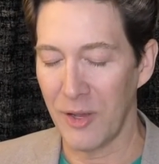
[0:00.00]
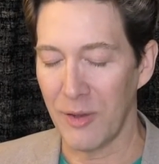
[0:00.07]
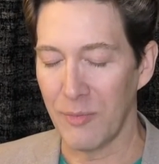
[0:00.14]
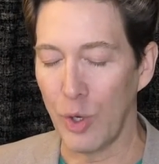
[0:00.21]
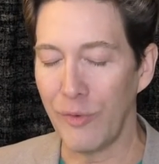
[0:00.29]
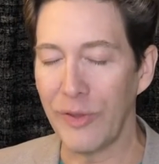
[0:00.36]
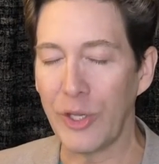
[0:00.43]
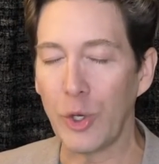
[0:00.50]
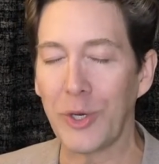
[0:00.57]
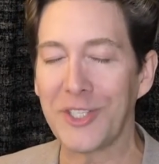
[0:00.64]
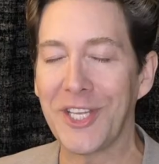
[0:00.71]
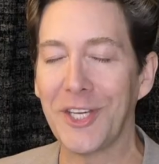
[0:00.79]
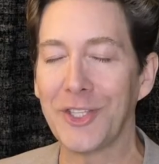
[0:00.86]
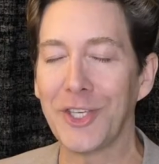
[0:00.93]
Moving your
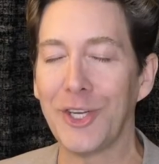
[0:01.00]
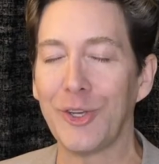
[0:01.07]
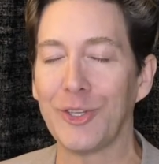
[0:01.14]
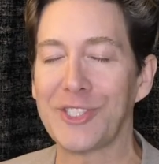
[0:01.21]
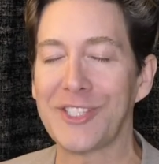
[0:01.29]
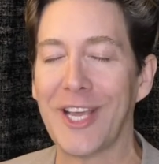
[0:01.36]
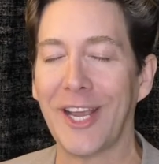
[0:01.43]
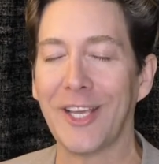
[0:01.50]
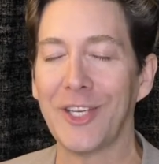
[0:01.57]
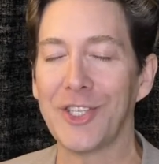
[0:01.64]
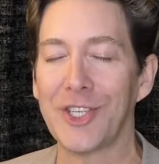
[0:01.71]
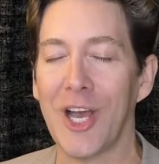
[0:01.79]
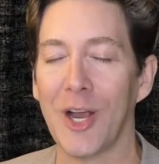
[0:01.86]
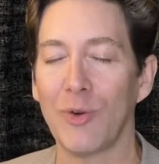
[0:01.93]
attention to your second
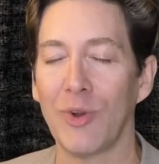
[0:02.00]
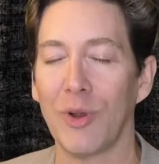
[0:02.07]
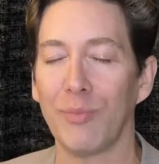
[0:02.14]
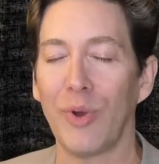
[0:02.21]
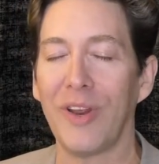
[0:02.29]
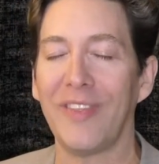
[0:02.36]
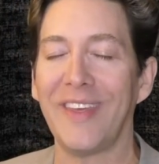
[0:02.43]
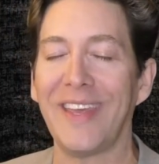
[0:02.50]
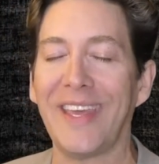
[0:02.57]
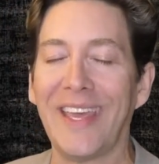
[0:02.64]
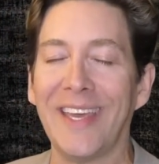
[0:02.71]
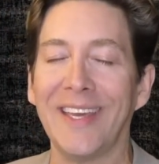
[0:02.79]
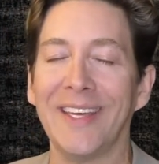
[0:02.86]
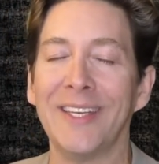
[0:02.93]
chakra, breathing
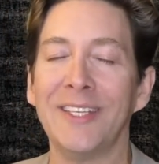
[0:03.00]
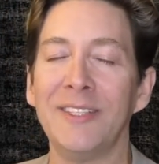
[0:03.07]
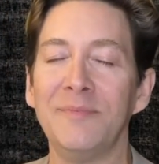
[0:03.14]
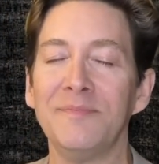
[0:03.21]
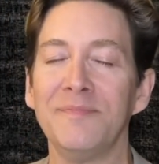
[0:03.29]
in